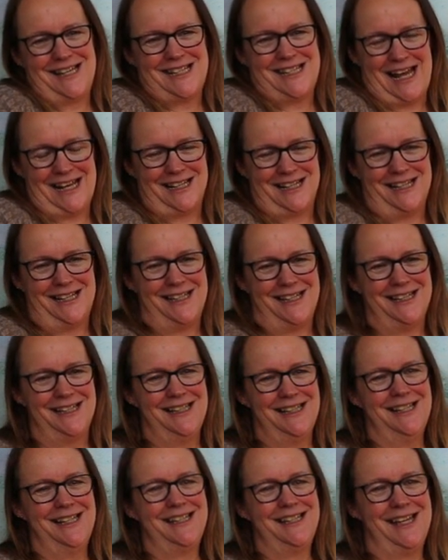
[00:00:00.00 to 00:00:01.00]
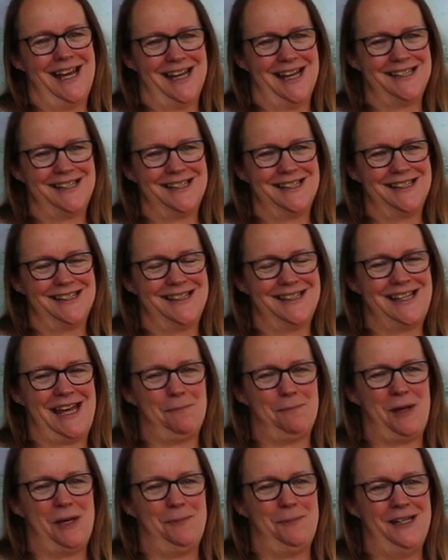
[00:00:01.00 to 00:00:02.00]
Exactly. Yes.
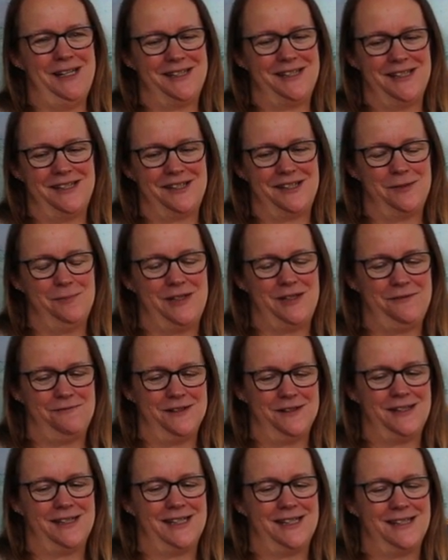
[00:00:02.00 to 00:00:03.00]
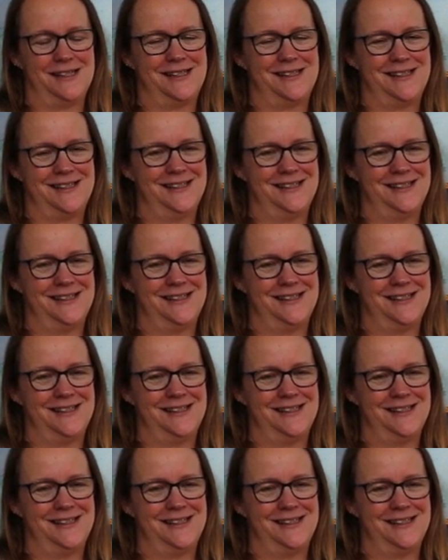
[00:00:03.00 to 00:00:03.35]
Get people listening to some different things.